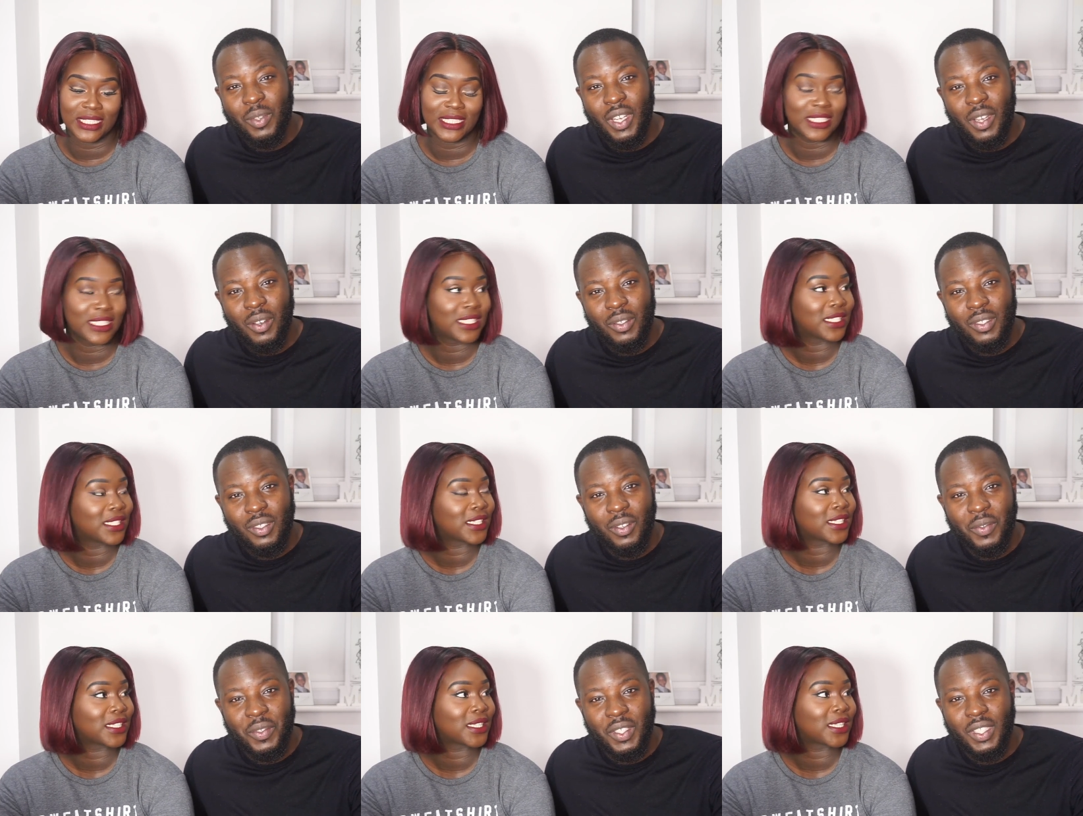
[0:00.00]
Speaker 1: when I was
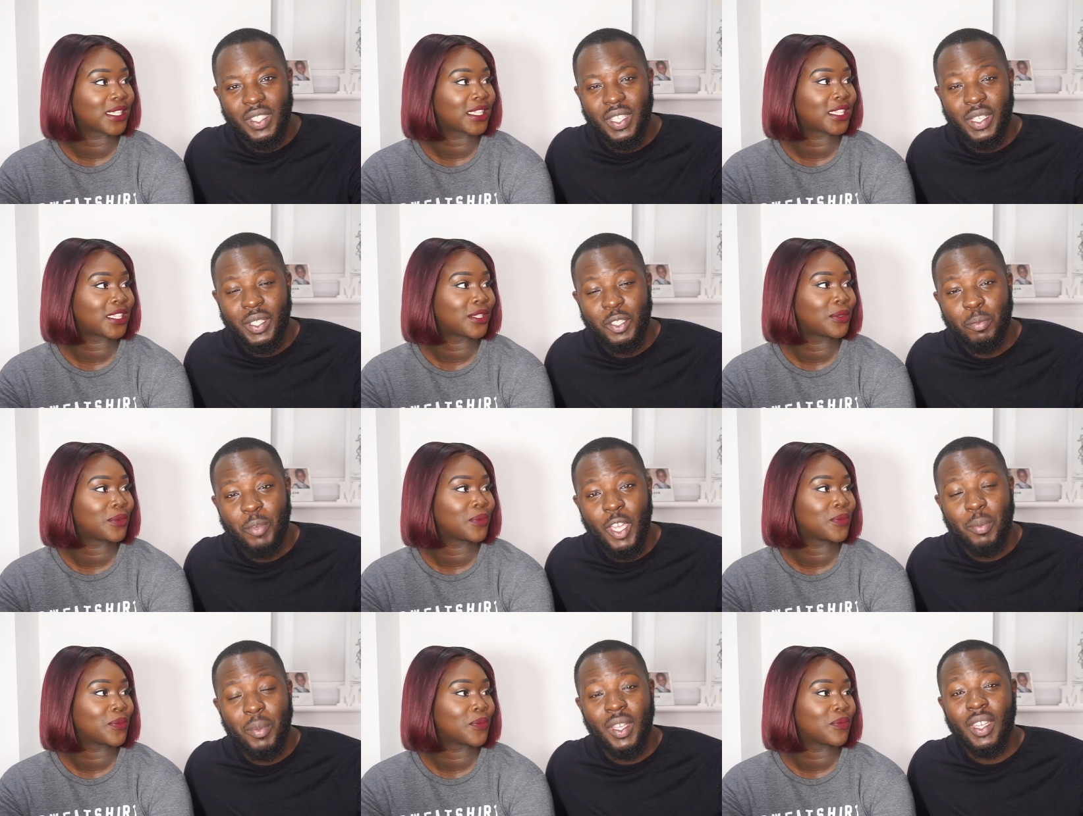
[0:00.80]
obviously telling the
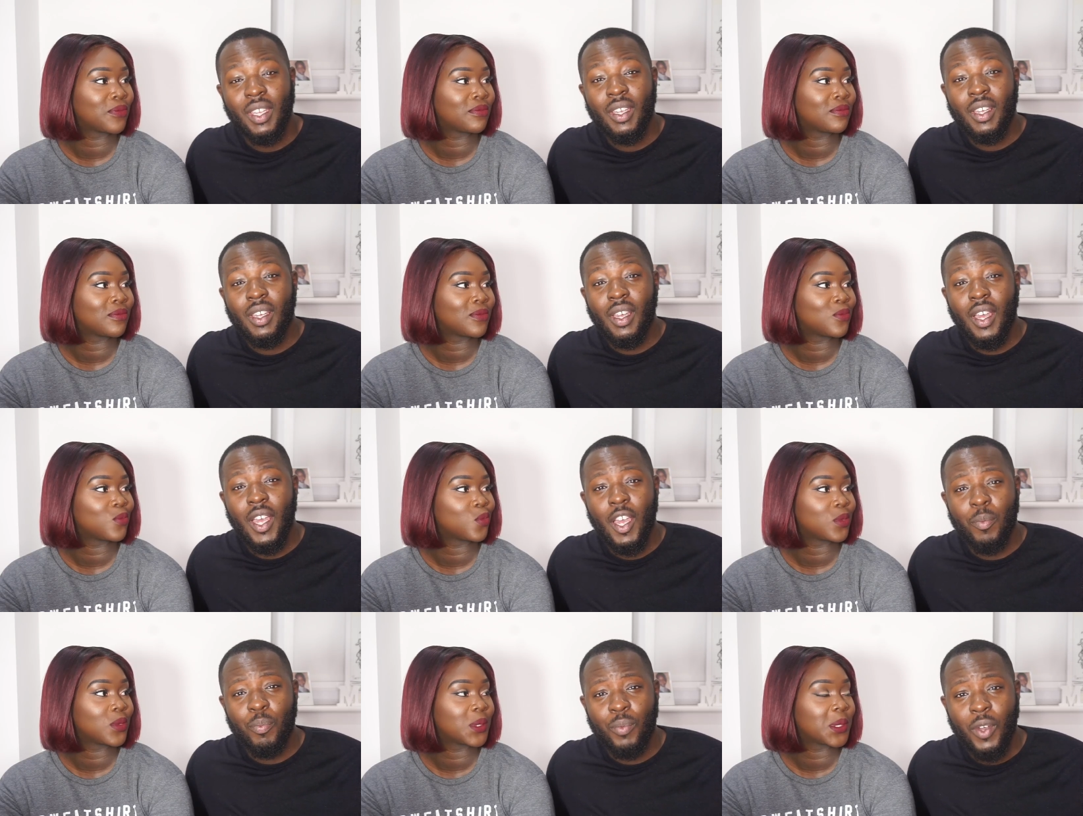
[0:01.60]
baby,
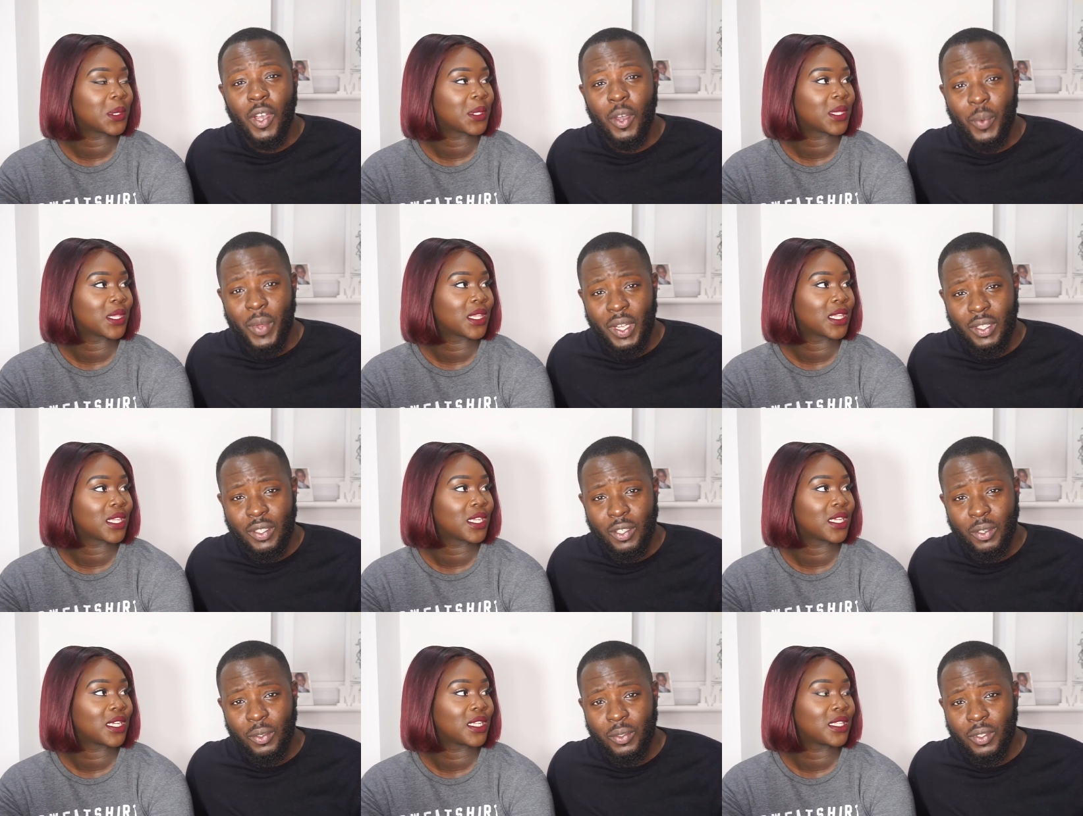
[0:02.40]
I went and
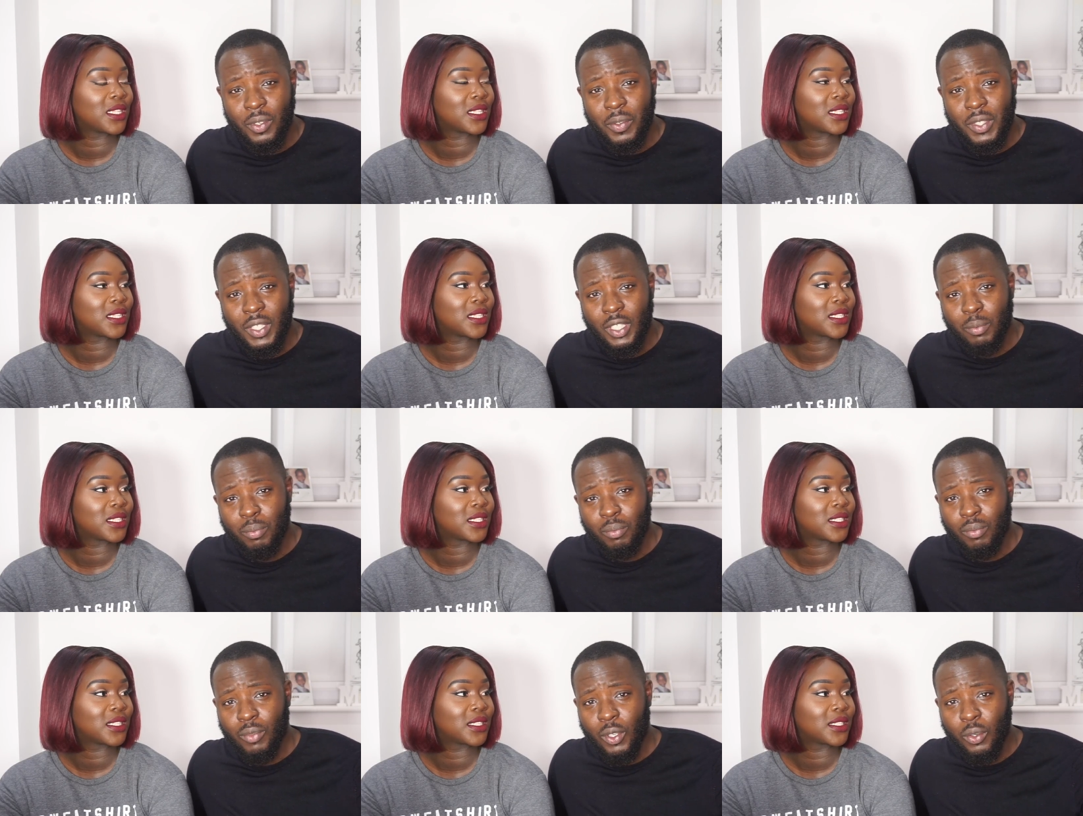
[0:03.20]
told obviously
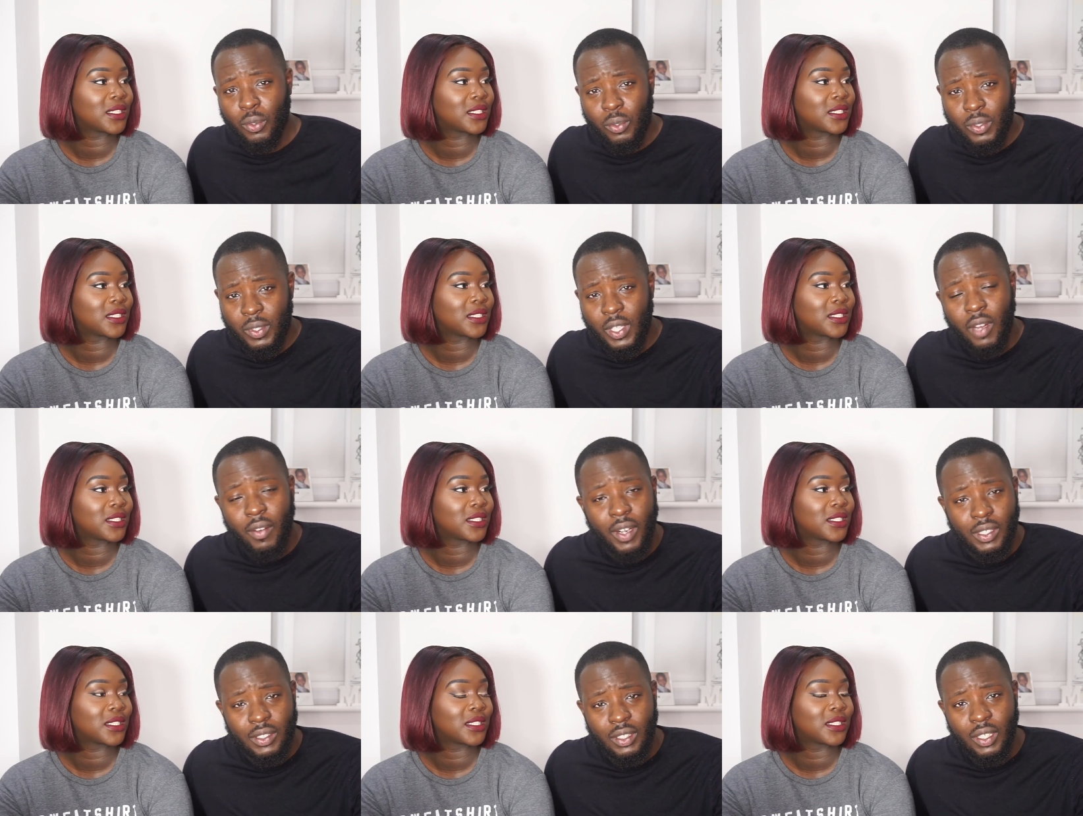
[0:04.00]
the course
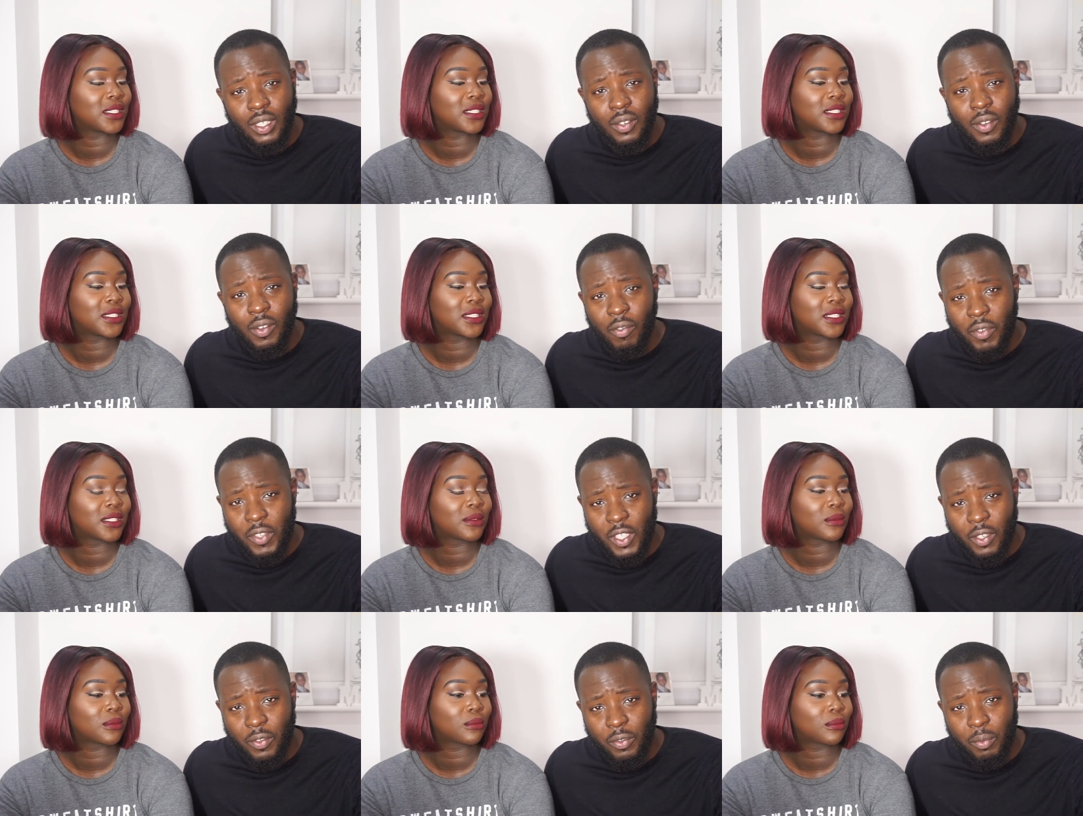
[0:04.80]
director,
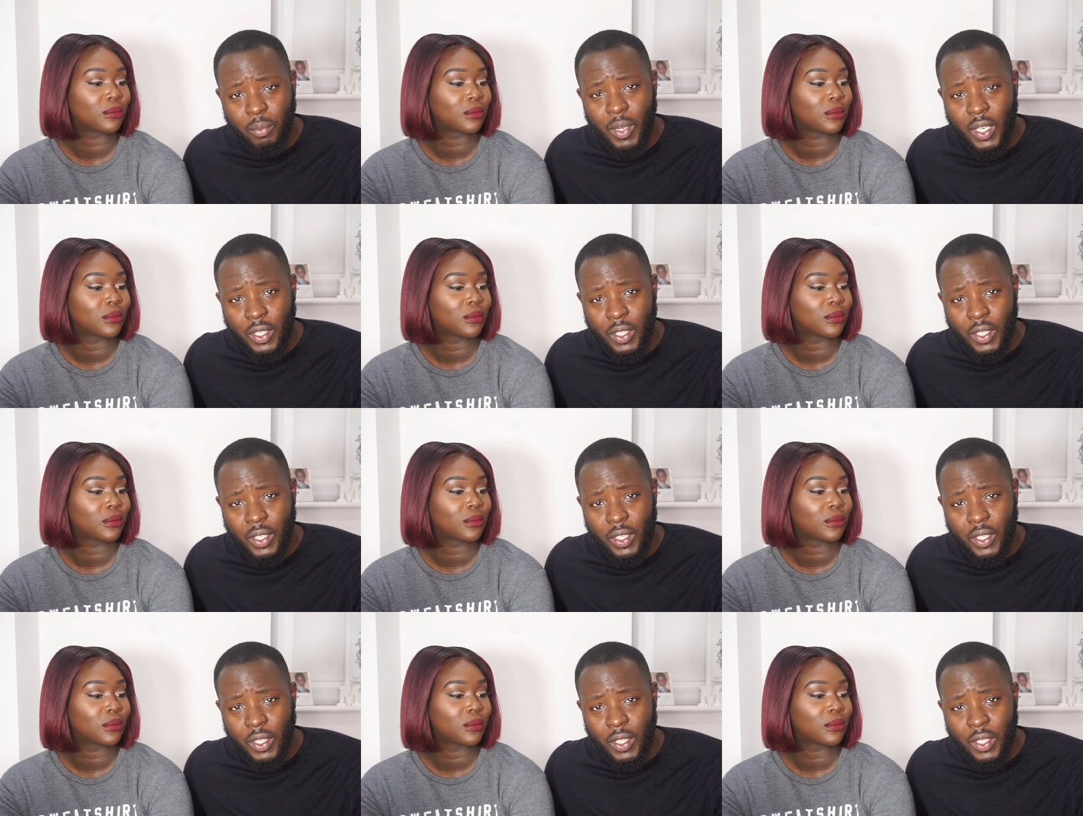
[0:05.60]
obviously for my